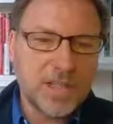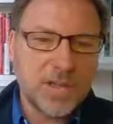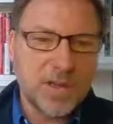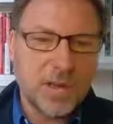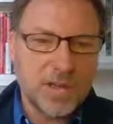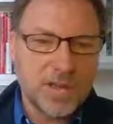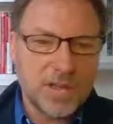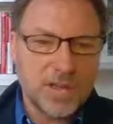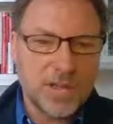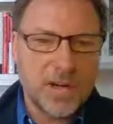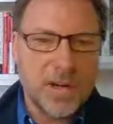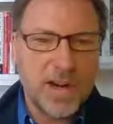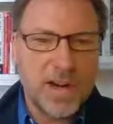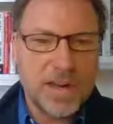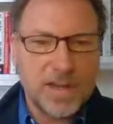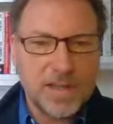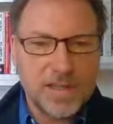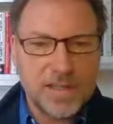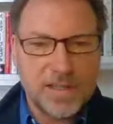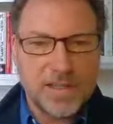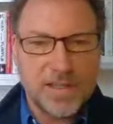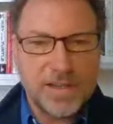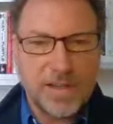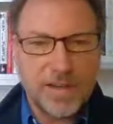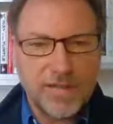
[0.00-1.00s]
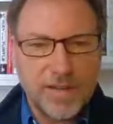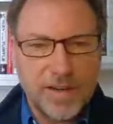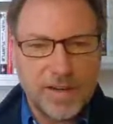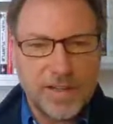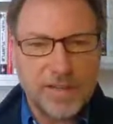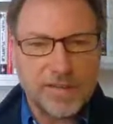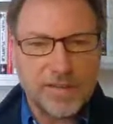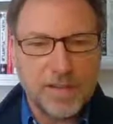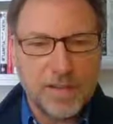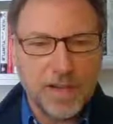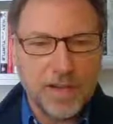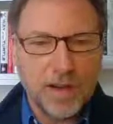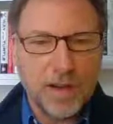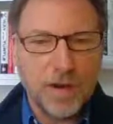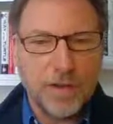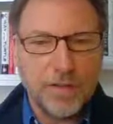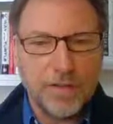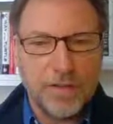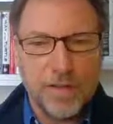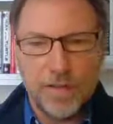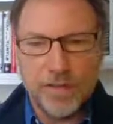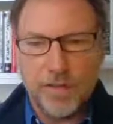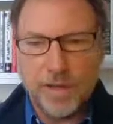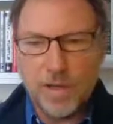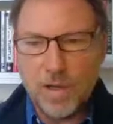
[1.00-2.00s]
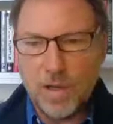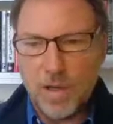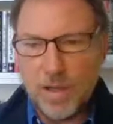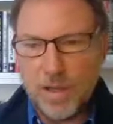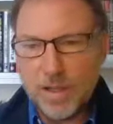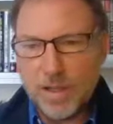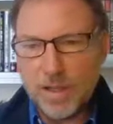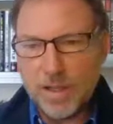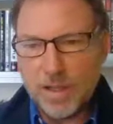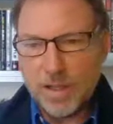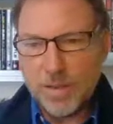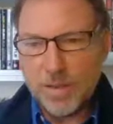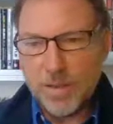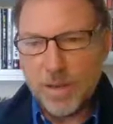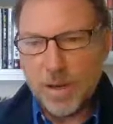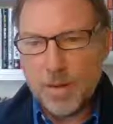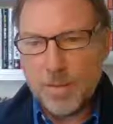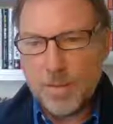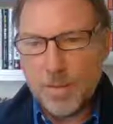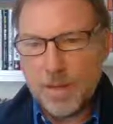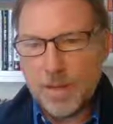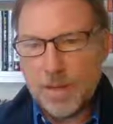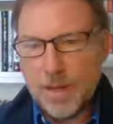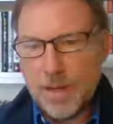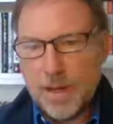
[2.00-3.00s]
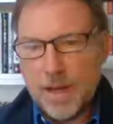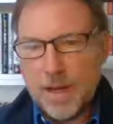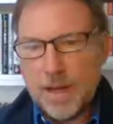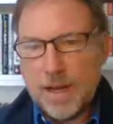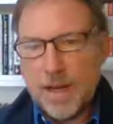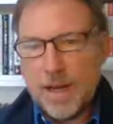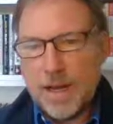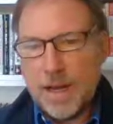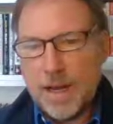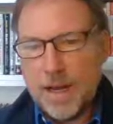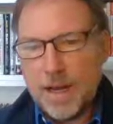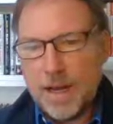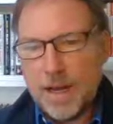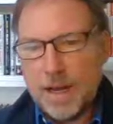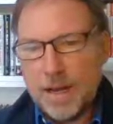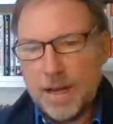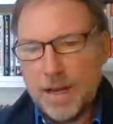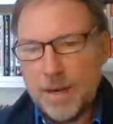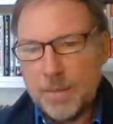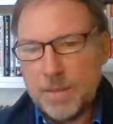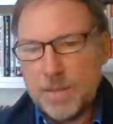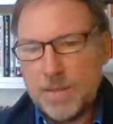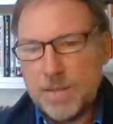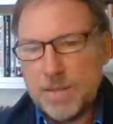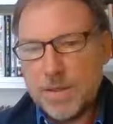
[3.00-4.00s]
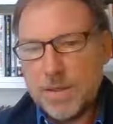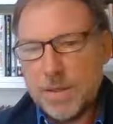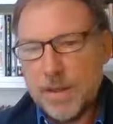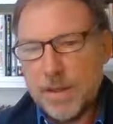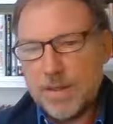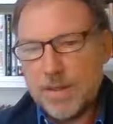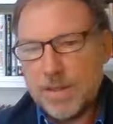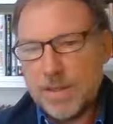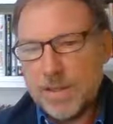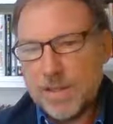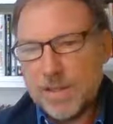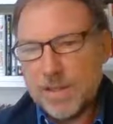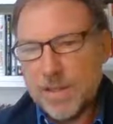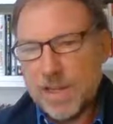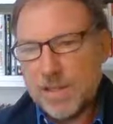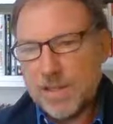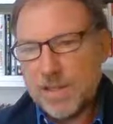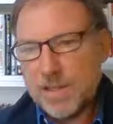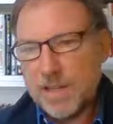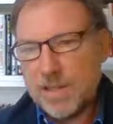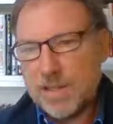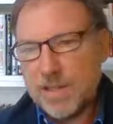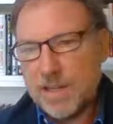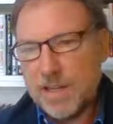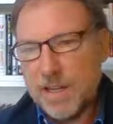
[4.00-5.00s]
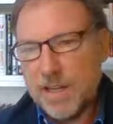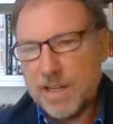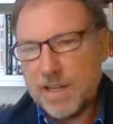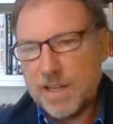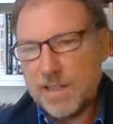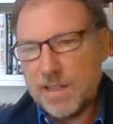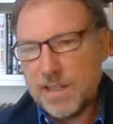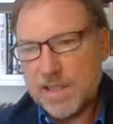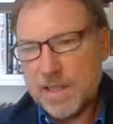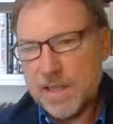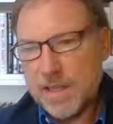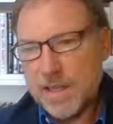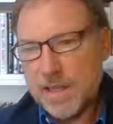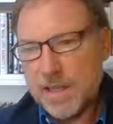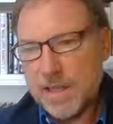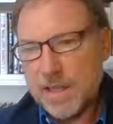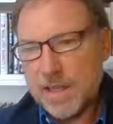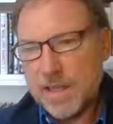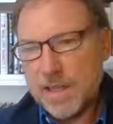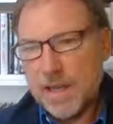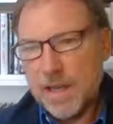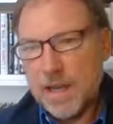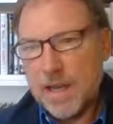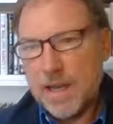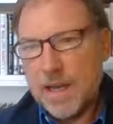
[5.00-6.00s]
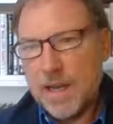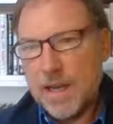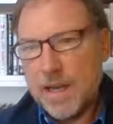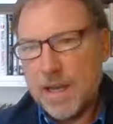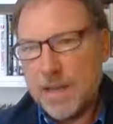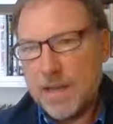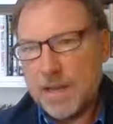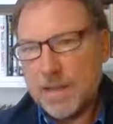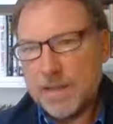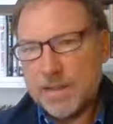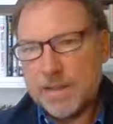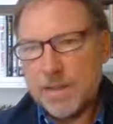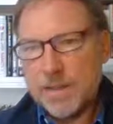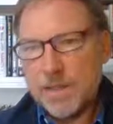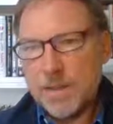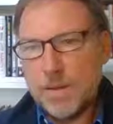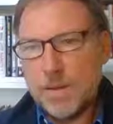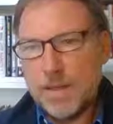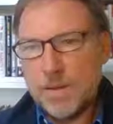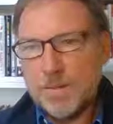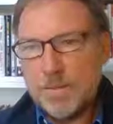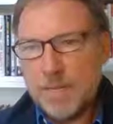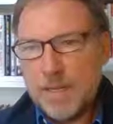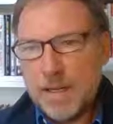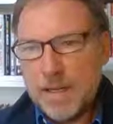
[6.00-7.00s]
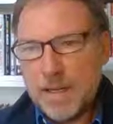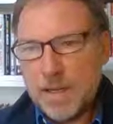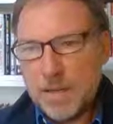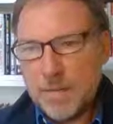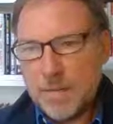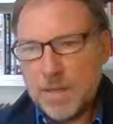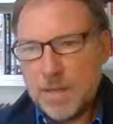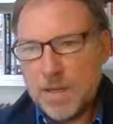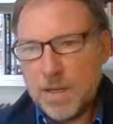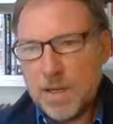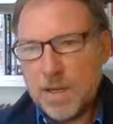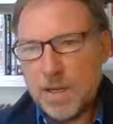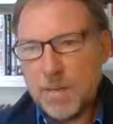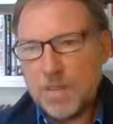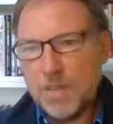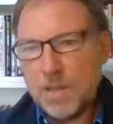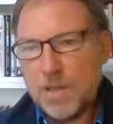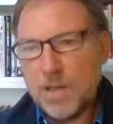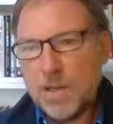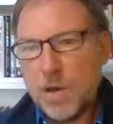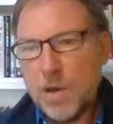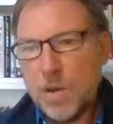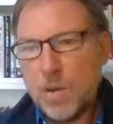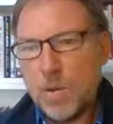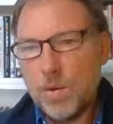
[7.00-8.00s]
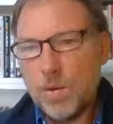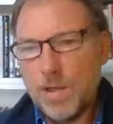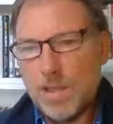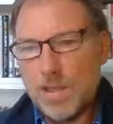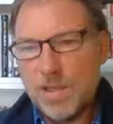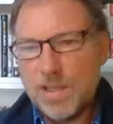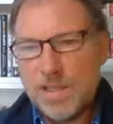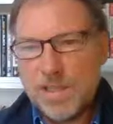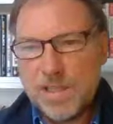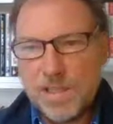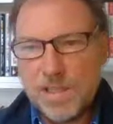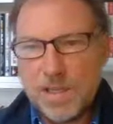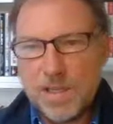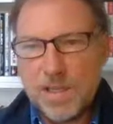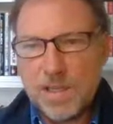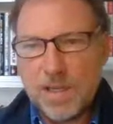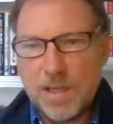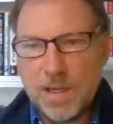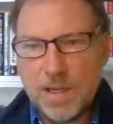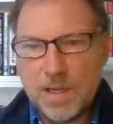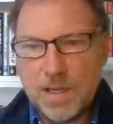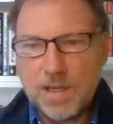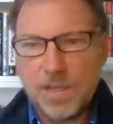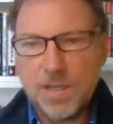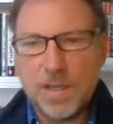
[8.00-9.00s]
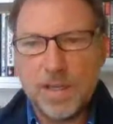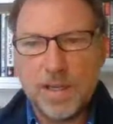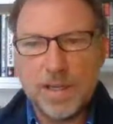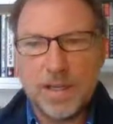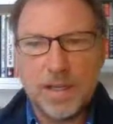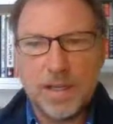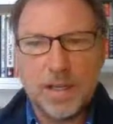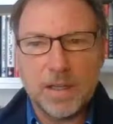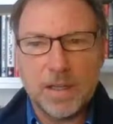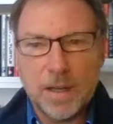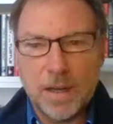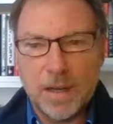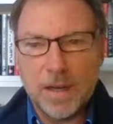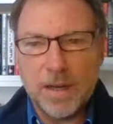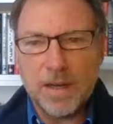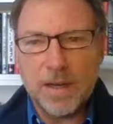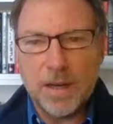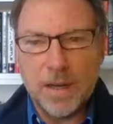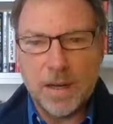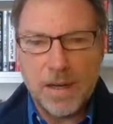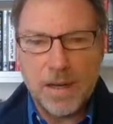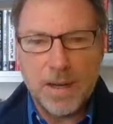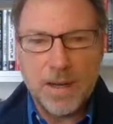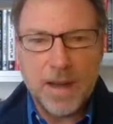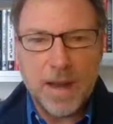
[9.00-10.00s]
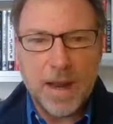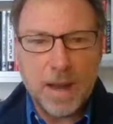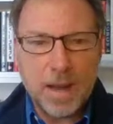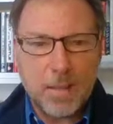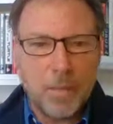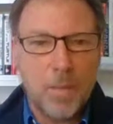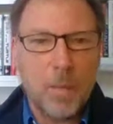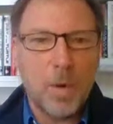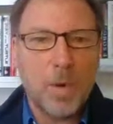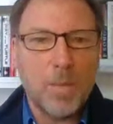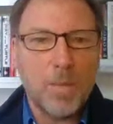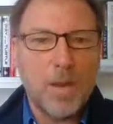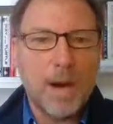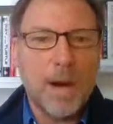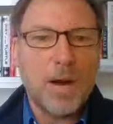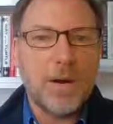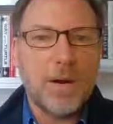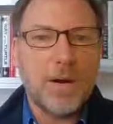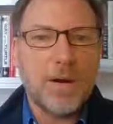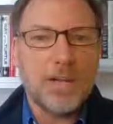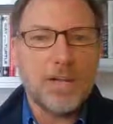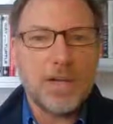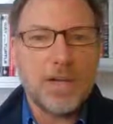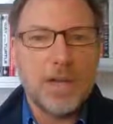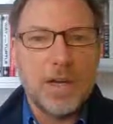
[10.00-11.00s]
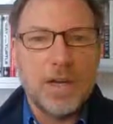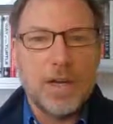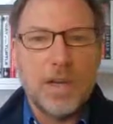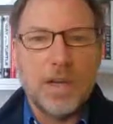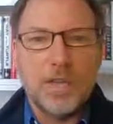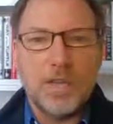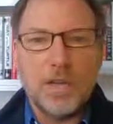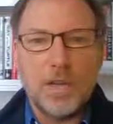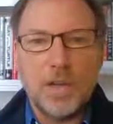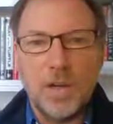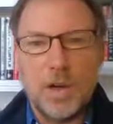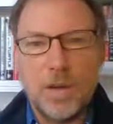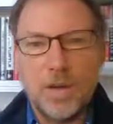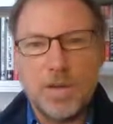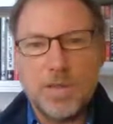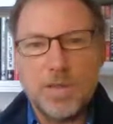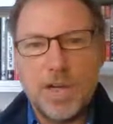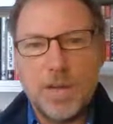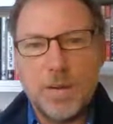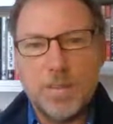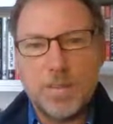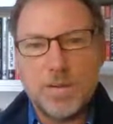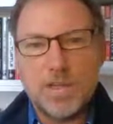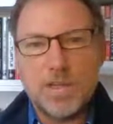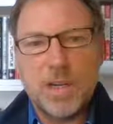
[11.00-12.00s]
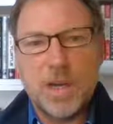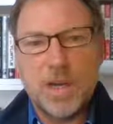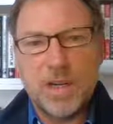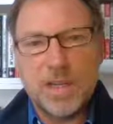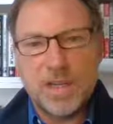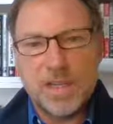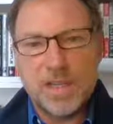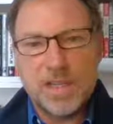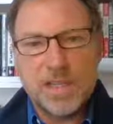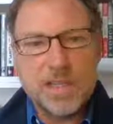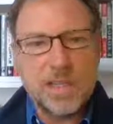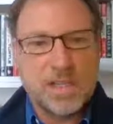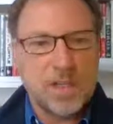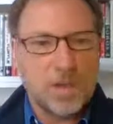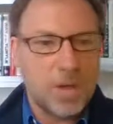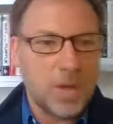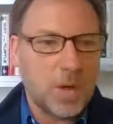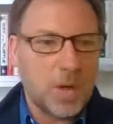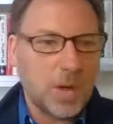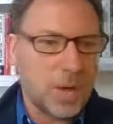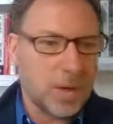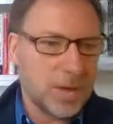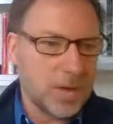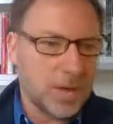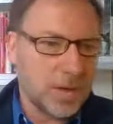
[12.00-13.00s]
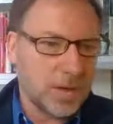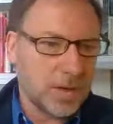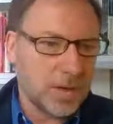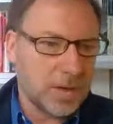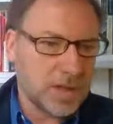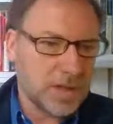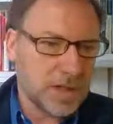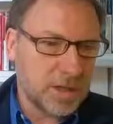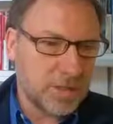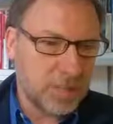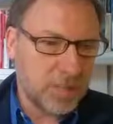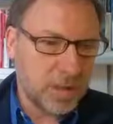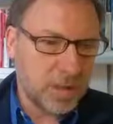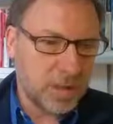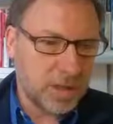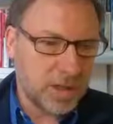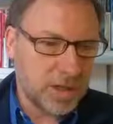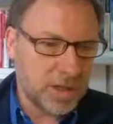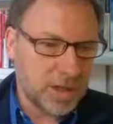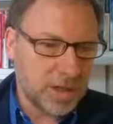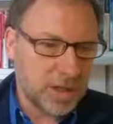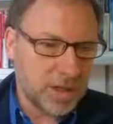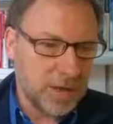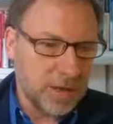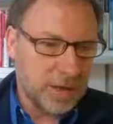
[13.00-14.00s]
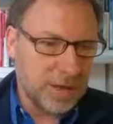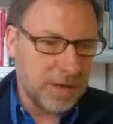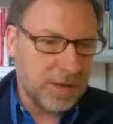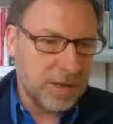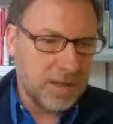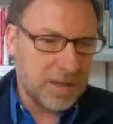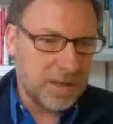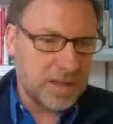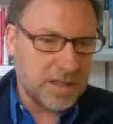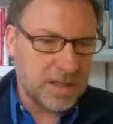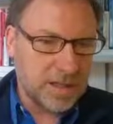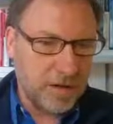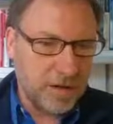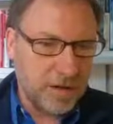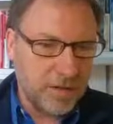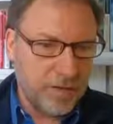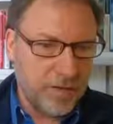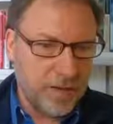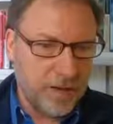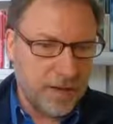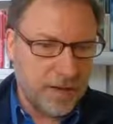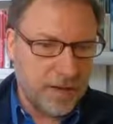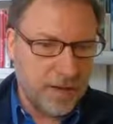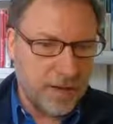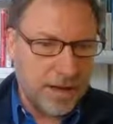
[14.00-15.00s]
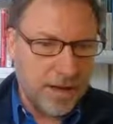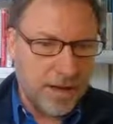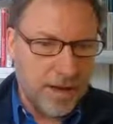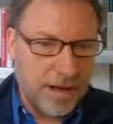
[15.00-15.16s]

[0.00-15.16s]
on trade is effectively off, if you like, at the moment, and we do have these downside targets here. So medium term gold is looking now more bearish. The long term chart is still holding on to bullish. Silver